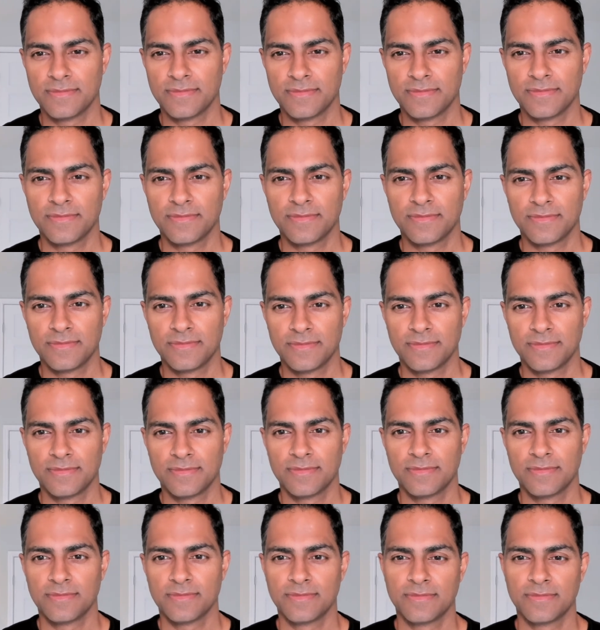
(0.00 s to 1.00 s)

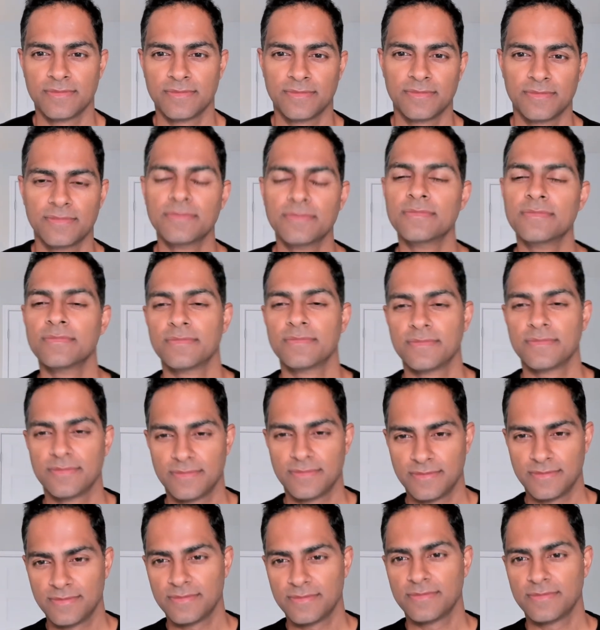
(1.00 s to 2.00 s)

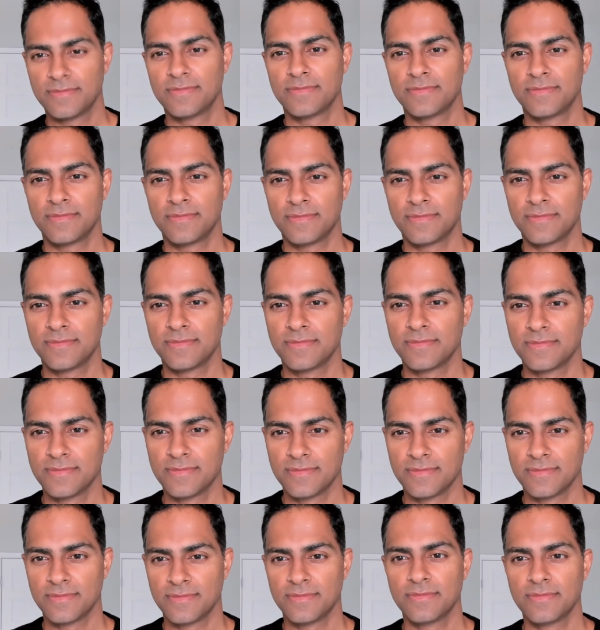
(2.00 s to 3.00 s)

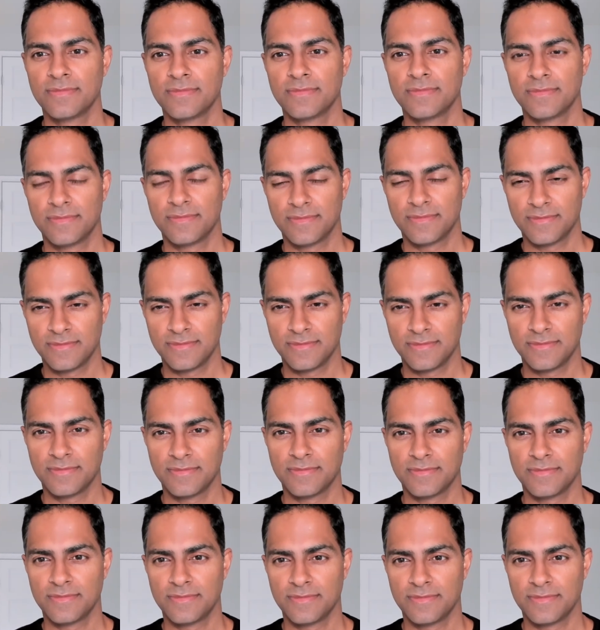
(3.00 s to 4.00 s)

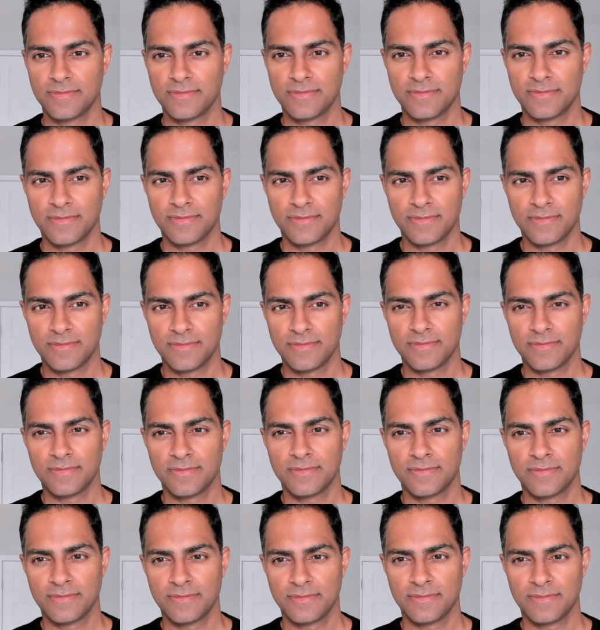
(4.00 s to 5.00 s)

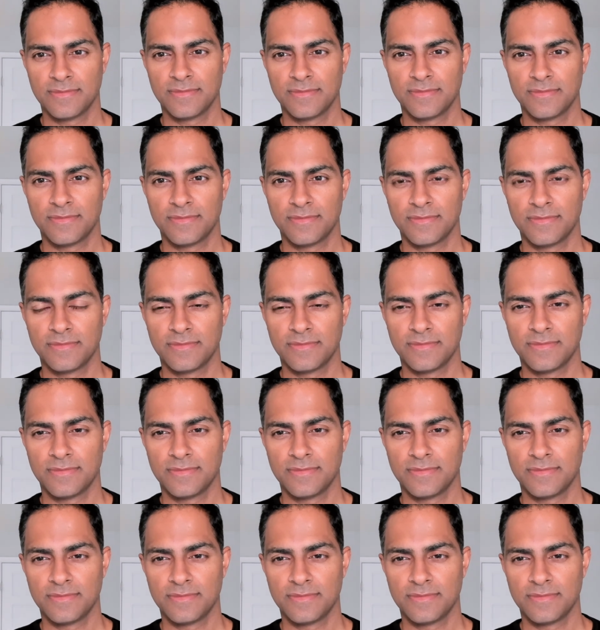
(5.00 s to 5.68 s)
This person isn't speaking.